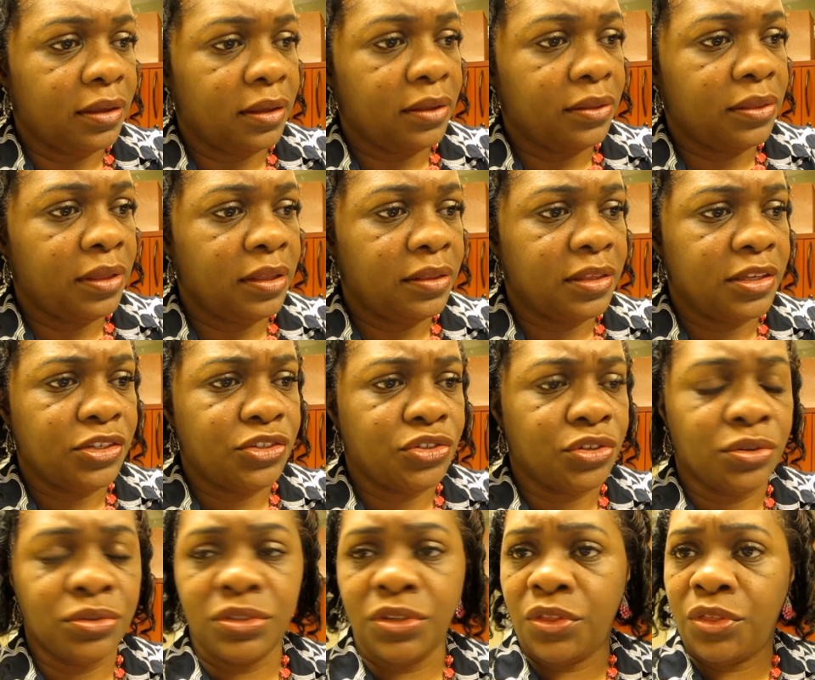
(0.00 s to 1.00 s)
I think these
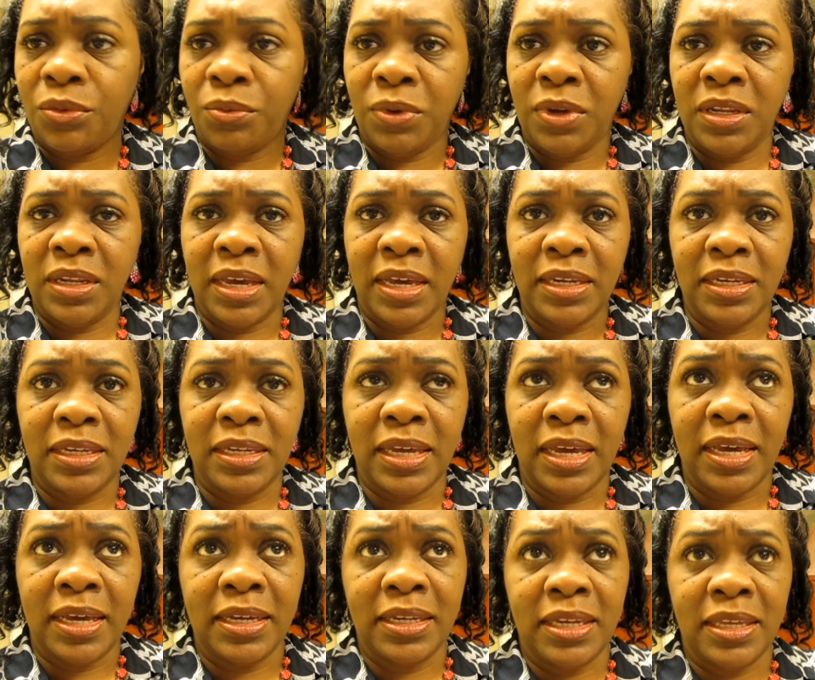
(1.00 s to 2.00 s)
shirts are $3.99
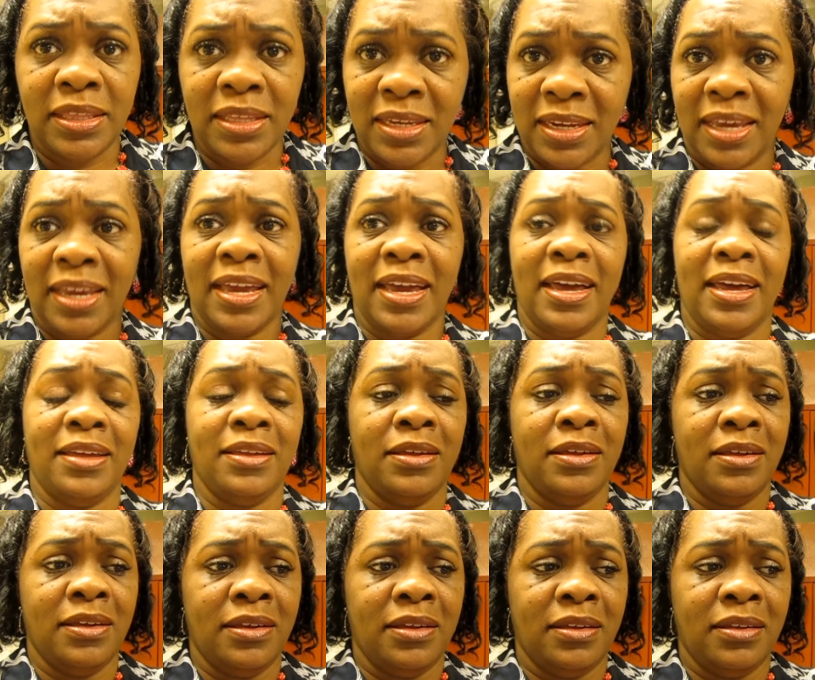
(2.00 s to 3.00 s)
and then I got
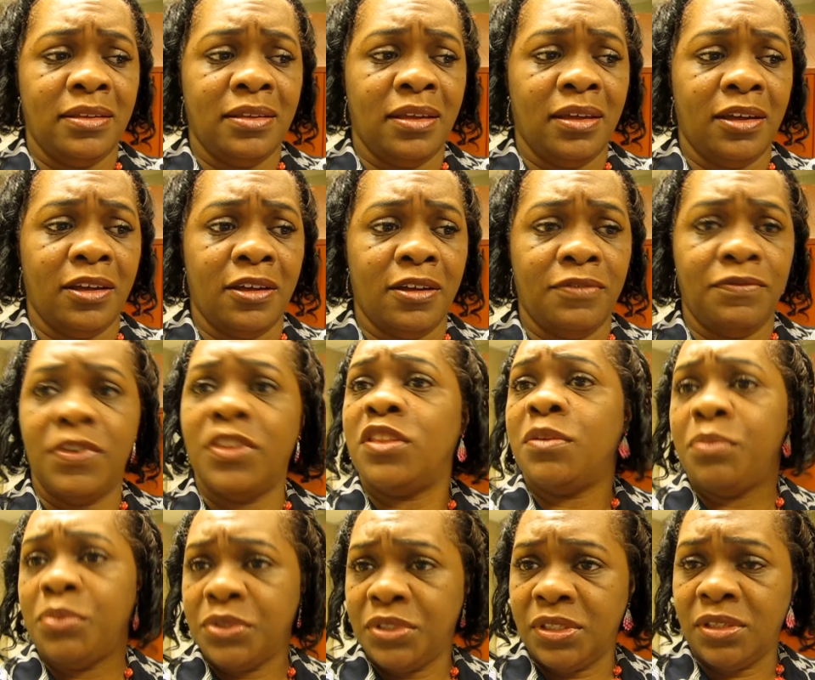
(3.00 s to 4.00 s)

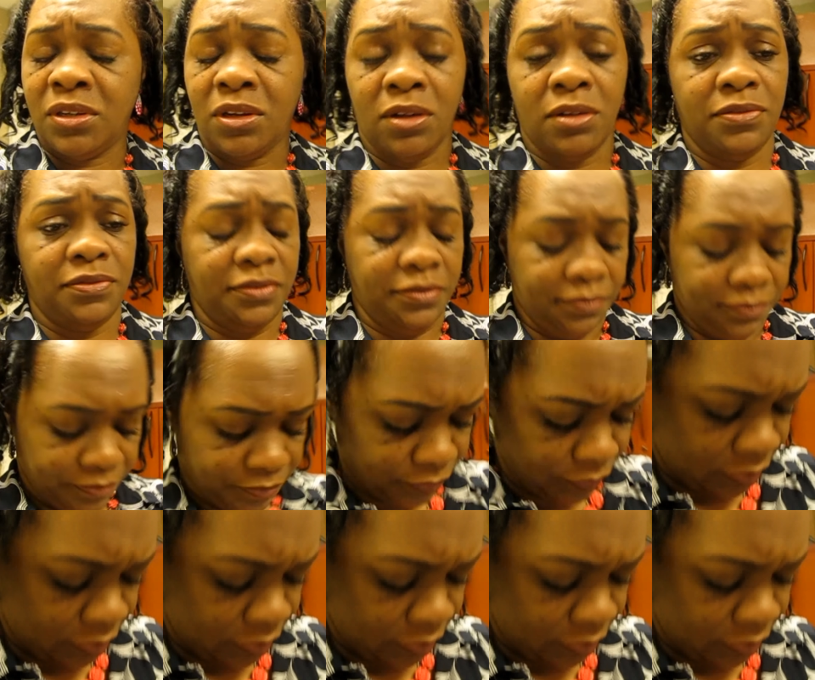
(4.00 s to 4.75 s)
50% uh, off.